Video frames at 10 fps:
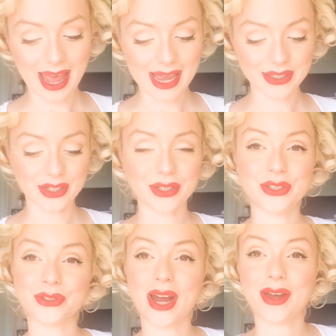ask her
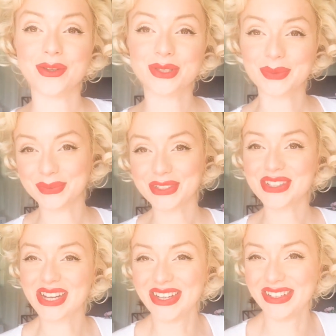to try on some of her
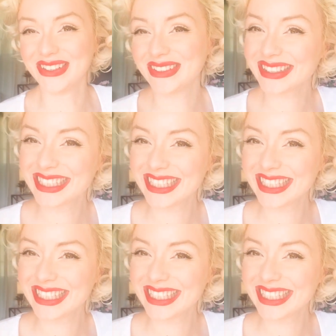stuff.